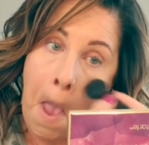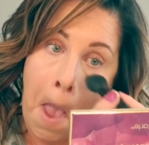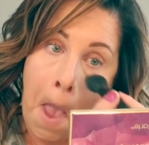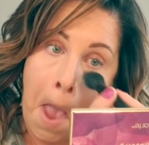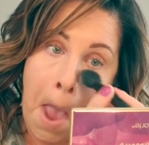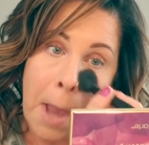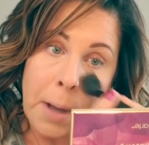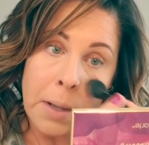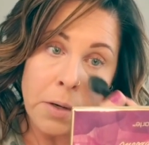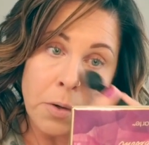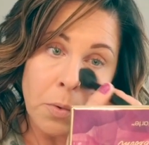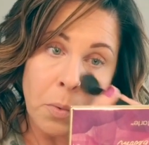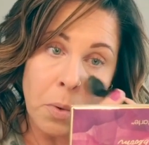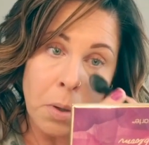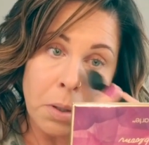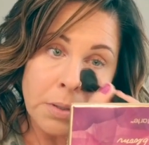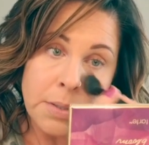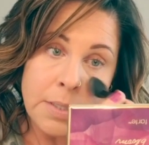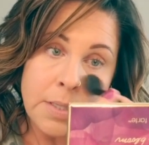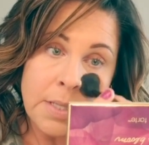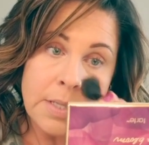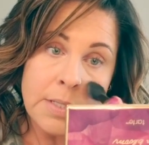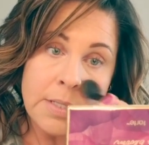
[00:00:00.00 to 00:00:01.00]
and
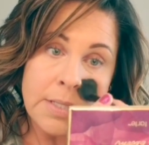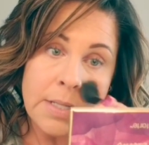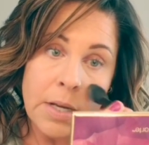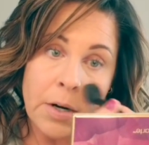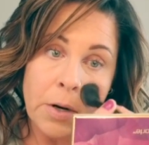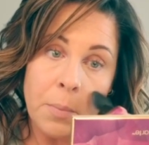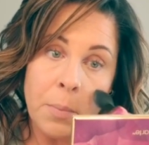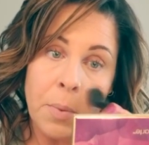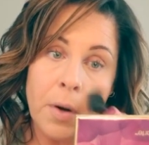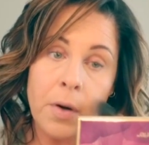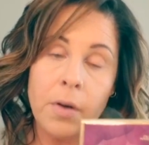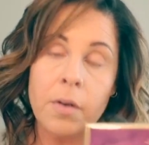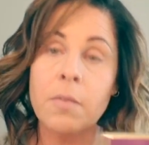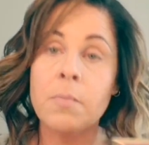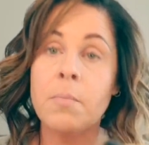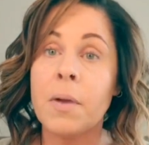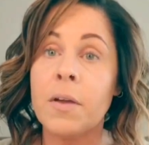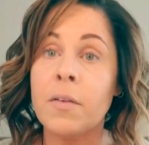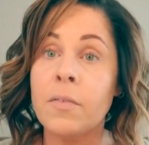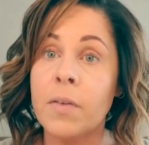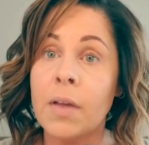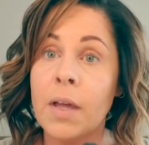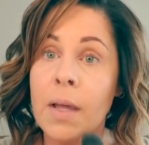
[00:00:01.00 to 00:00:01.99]
towards this center part of
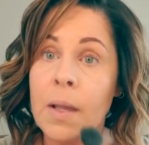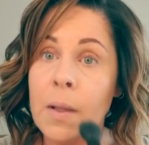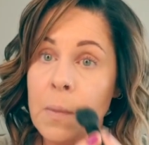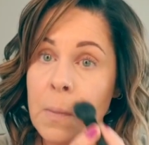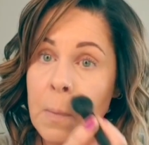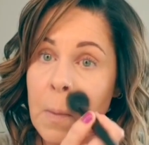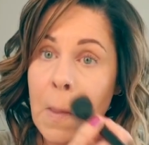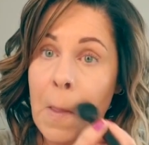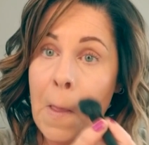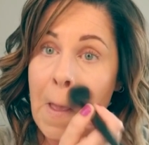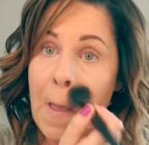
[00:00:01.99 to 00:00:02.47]
my face